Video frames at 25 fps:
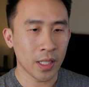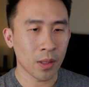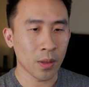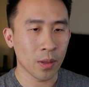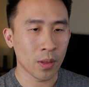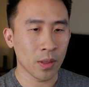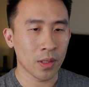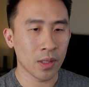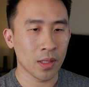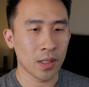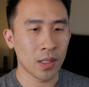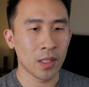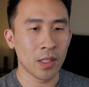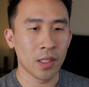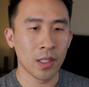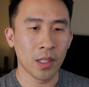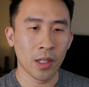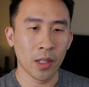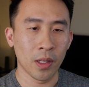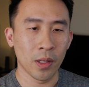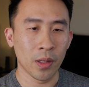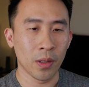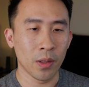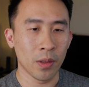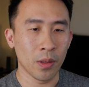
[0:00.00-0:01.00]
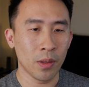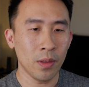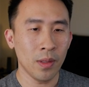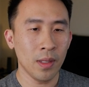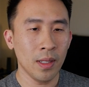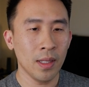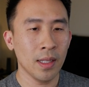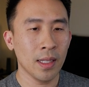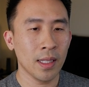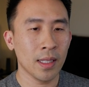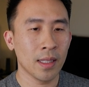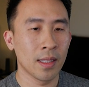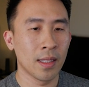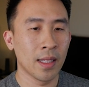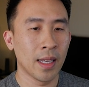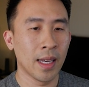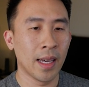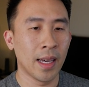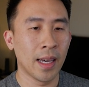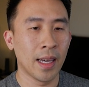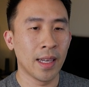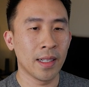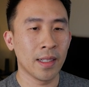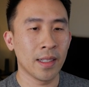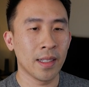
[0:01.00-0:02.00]
equals node like
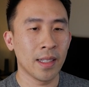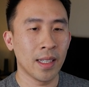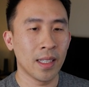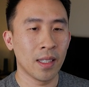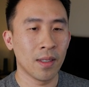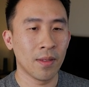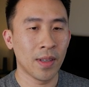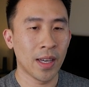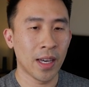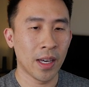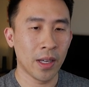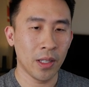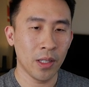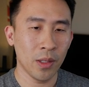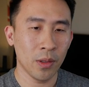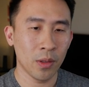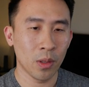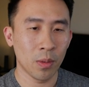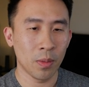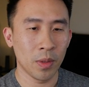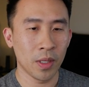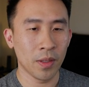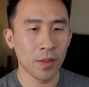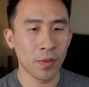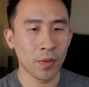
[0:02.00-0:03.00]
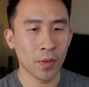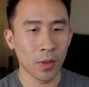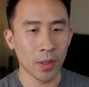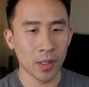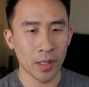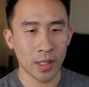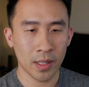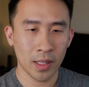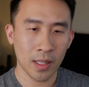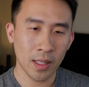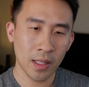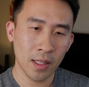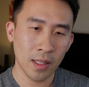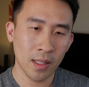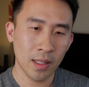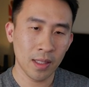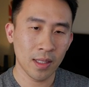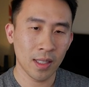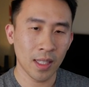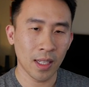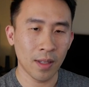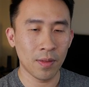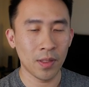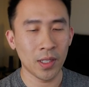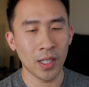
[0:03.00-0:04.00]
that. And the value will be
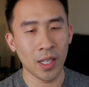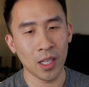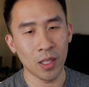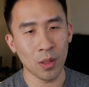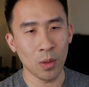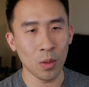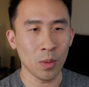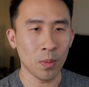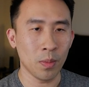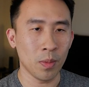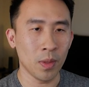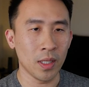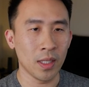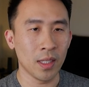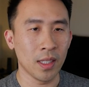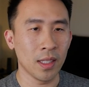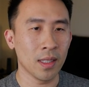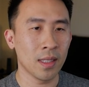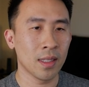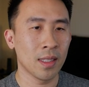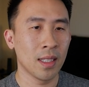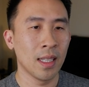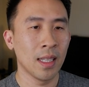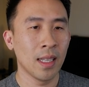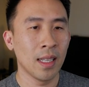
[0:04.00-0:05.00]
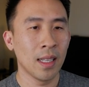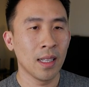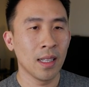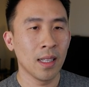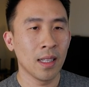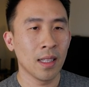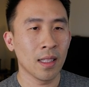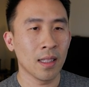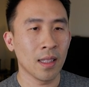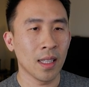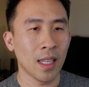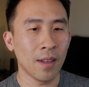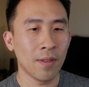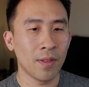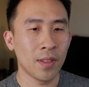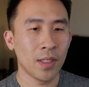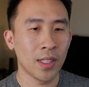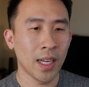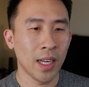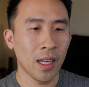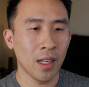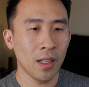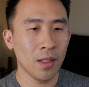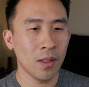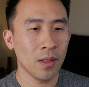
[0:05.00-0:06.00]
14. Left child will be this left
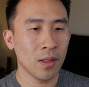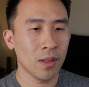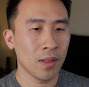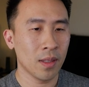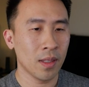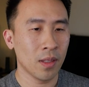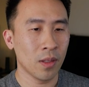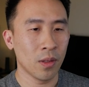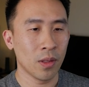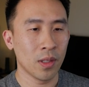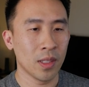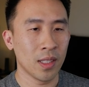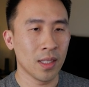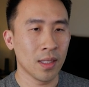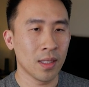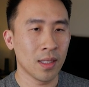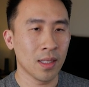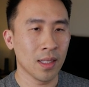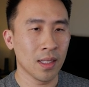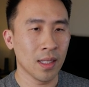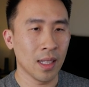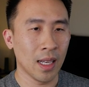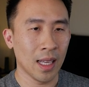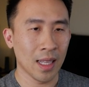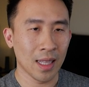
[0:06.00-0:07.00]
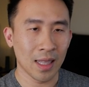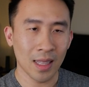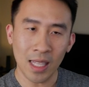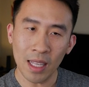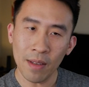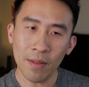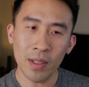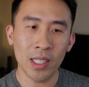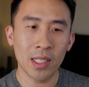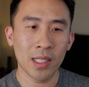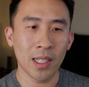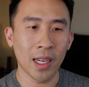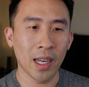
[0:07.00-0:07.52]
child or this 11